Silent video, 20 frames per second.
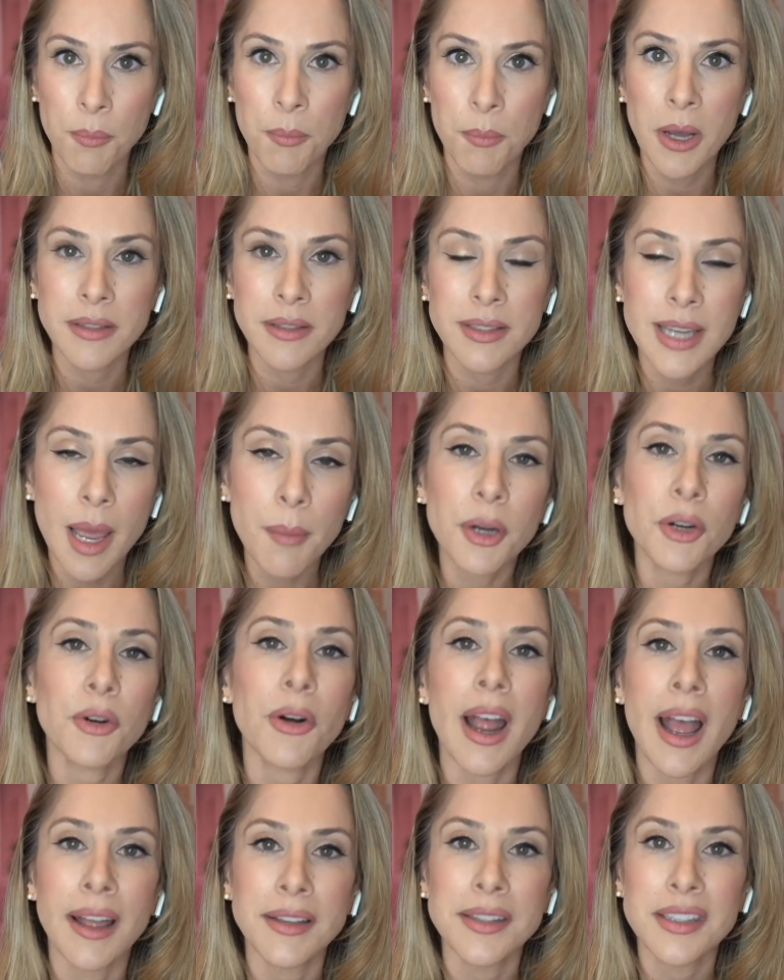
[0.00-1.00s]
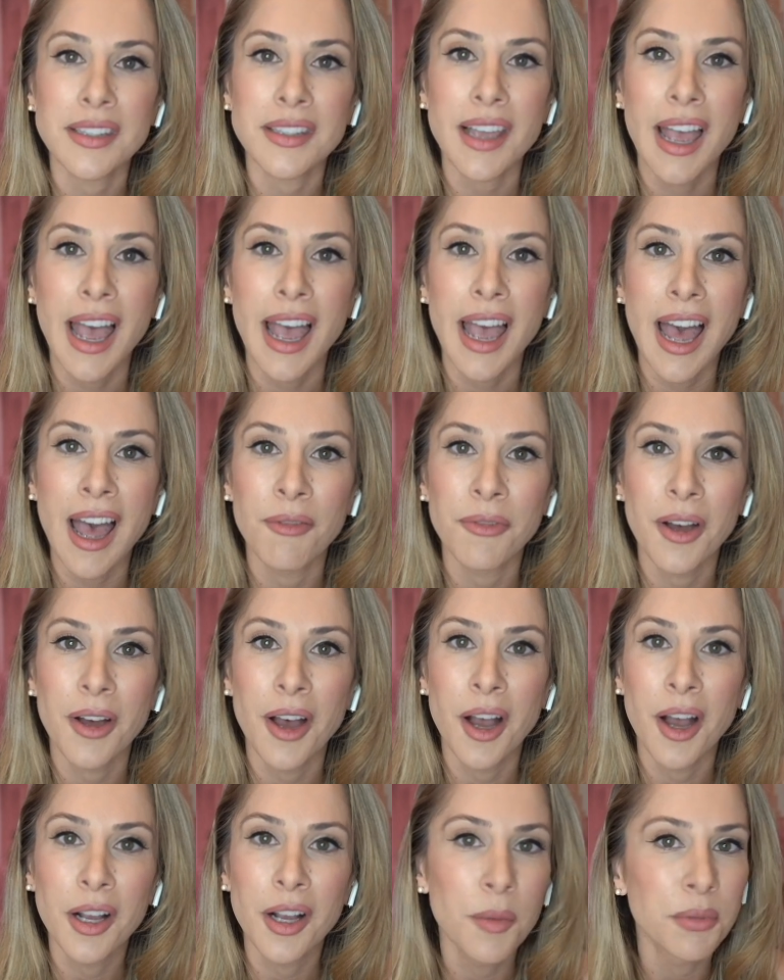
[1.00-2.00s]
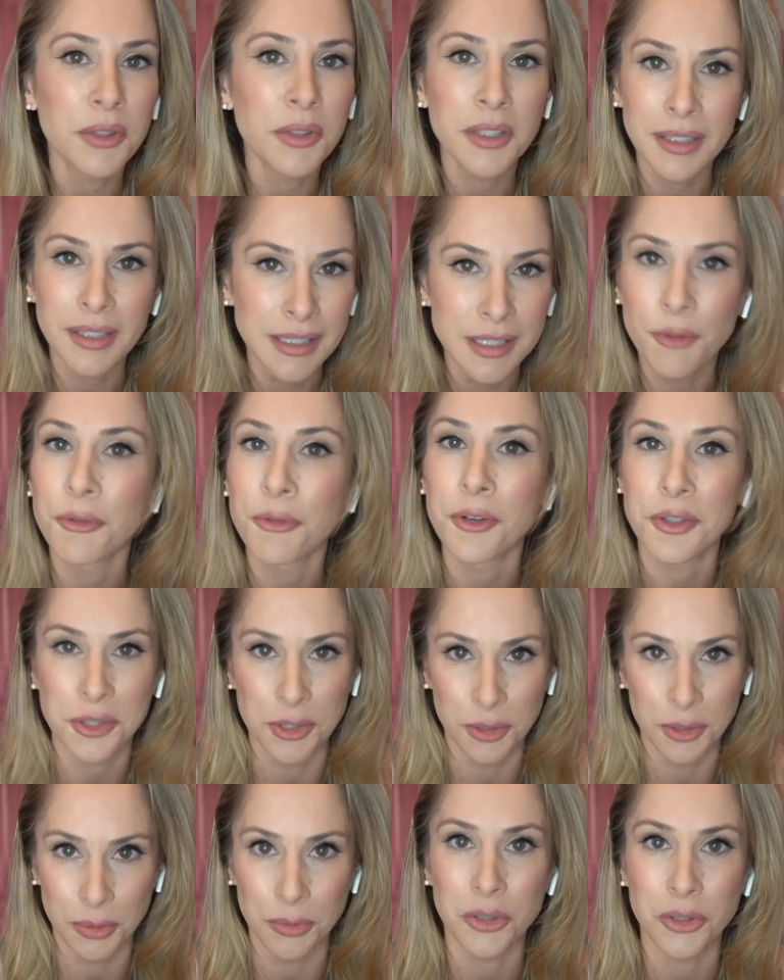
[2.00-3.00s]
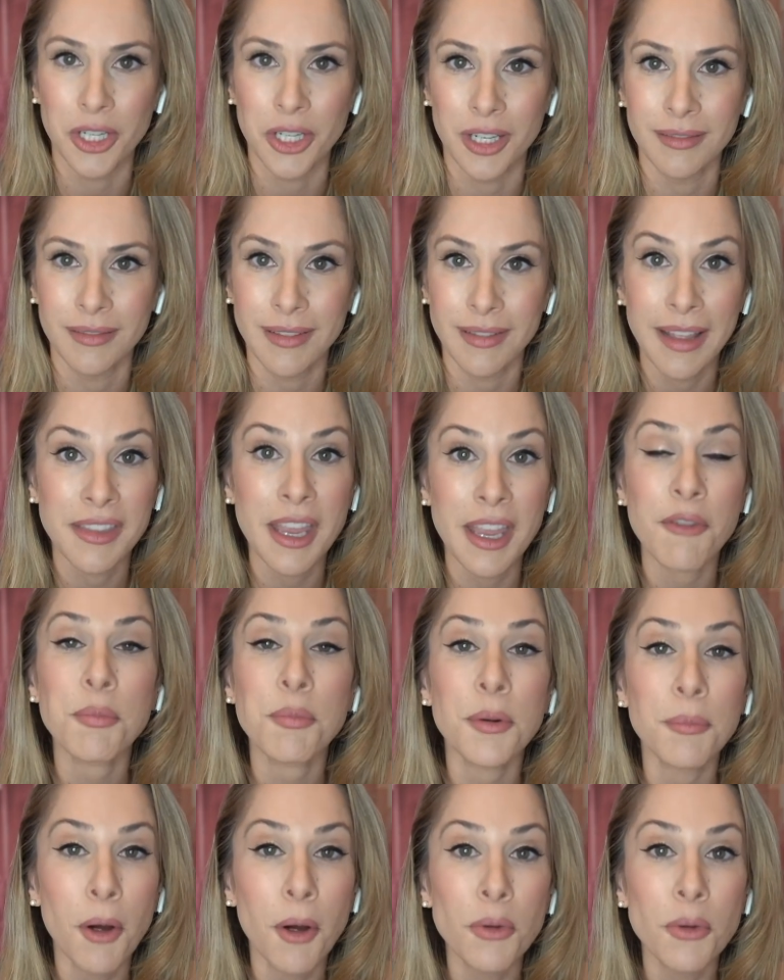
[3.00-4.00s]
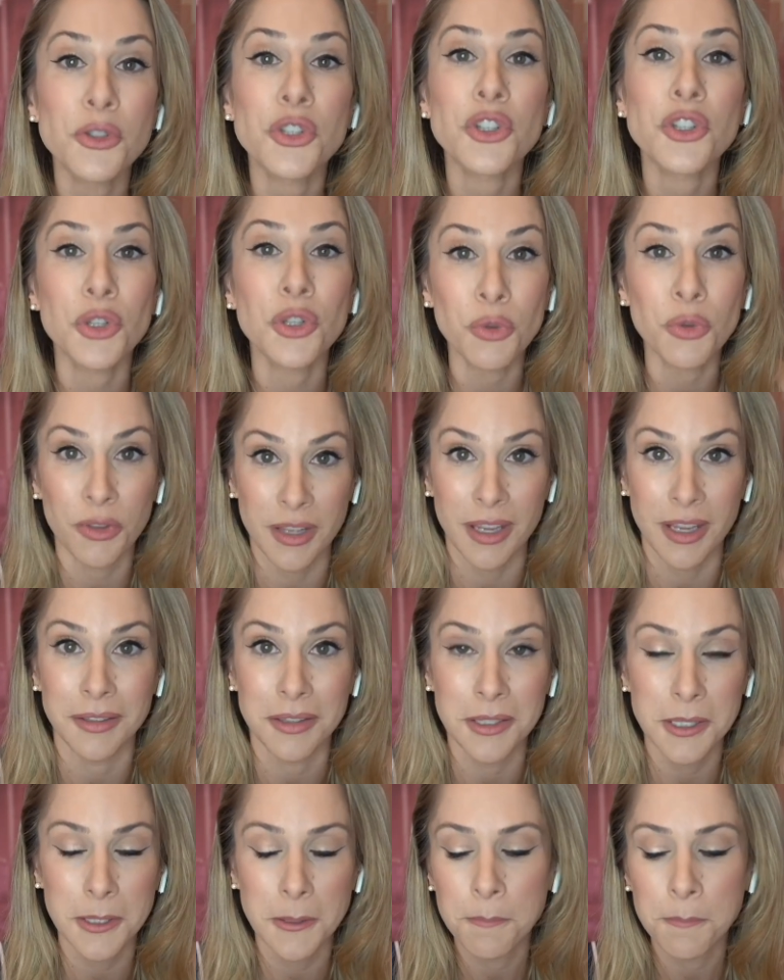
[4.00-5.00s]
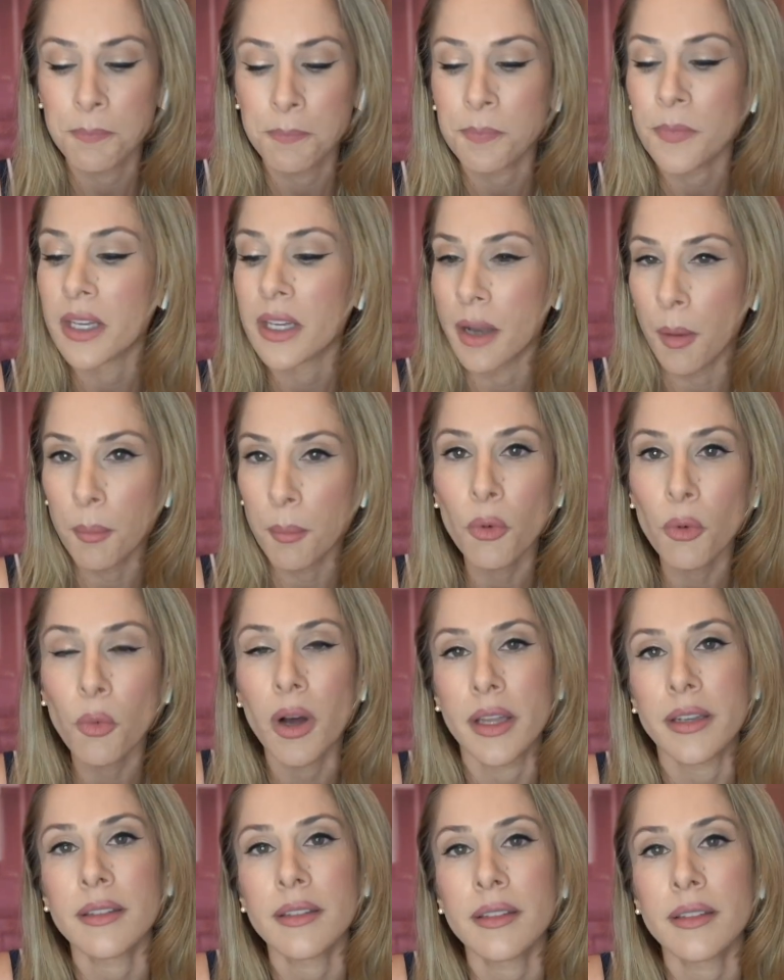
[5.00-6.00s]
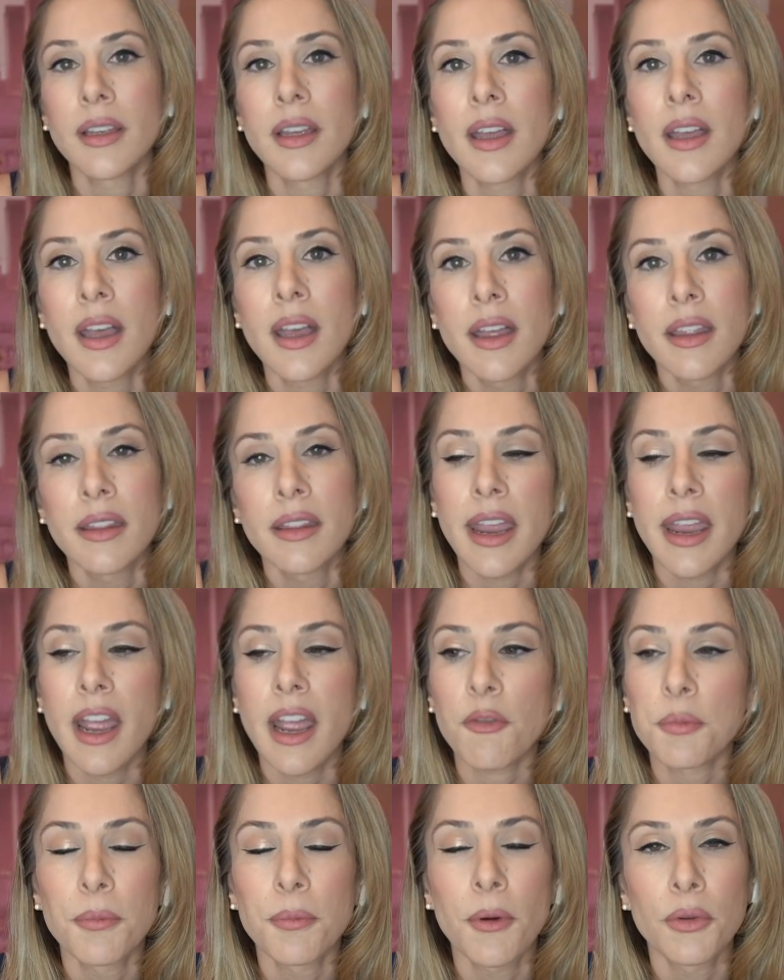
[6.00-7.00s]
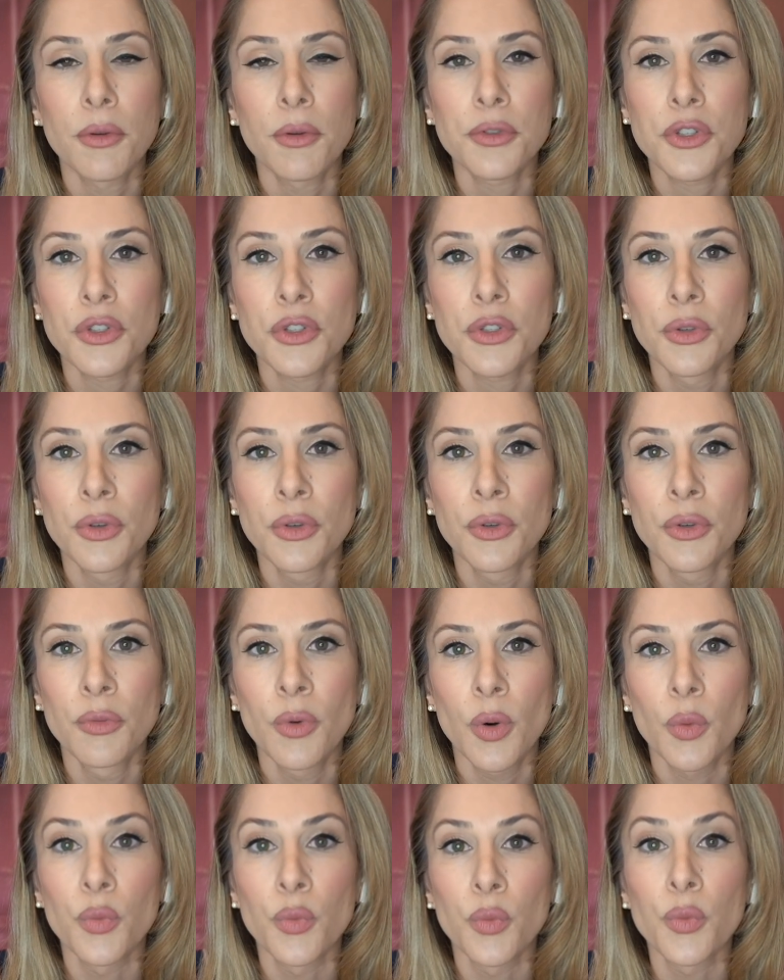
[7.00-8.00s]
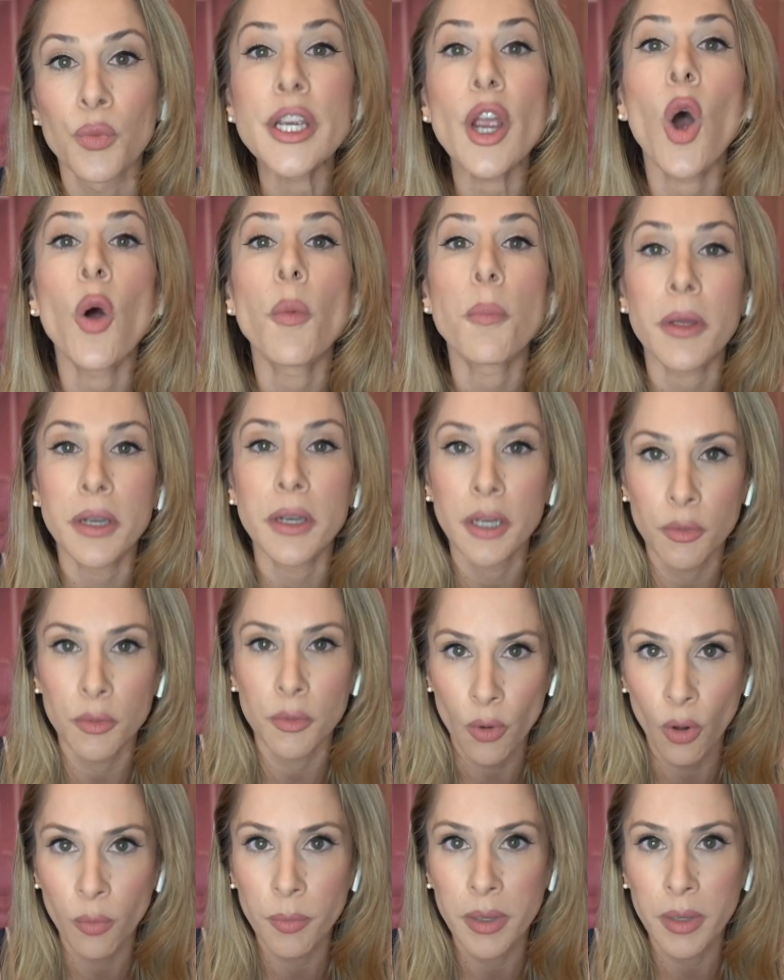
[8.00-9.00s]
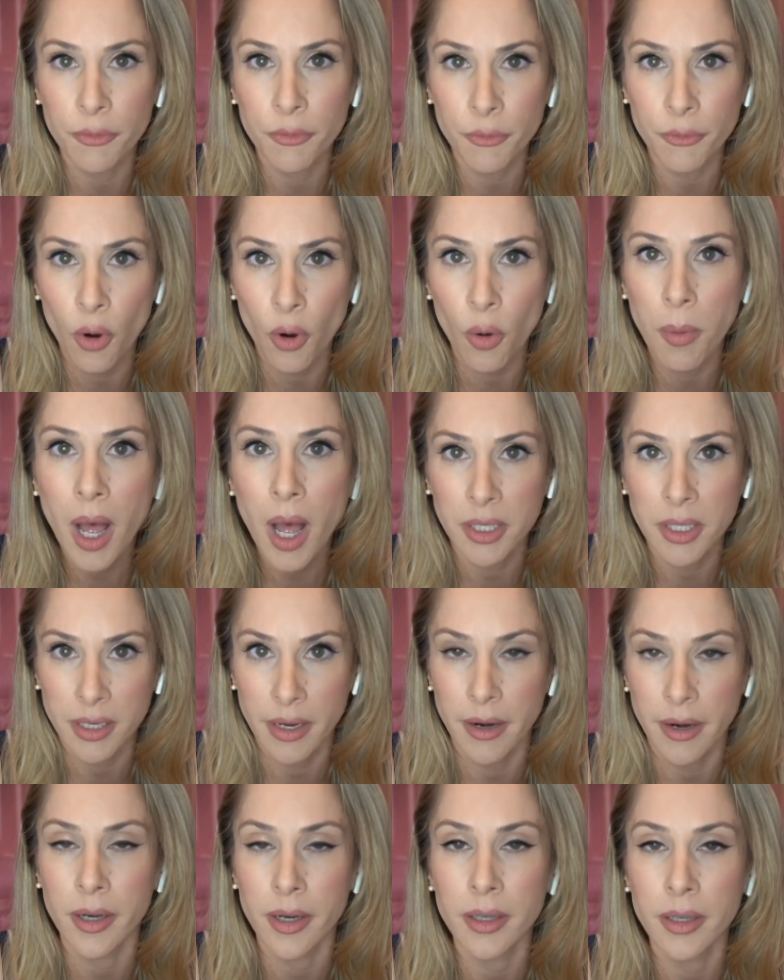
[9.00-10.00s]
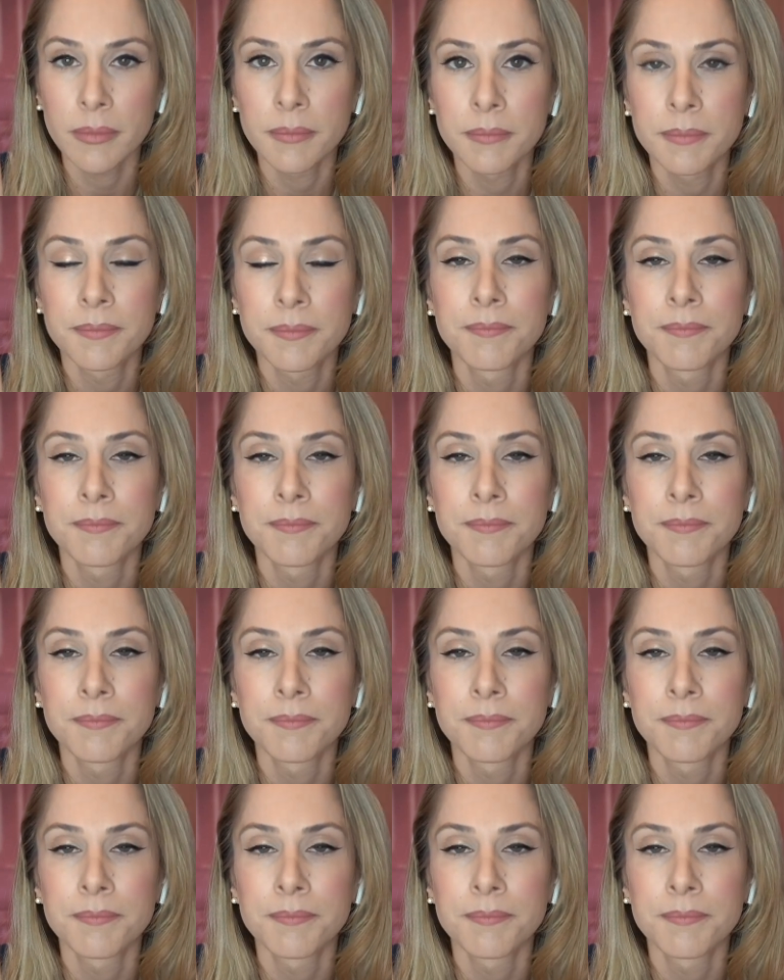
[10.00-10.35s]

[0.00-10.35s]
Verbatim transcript: But Democrats have a completely different solution. They've proposed two things. Number one, they have proposed to reopen enrollment for Obamacare,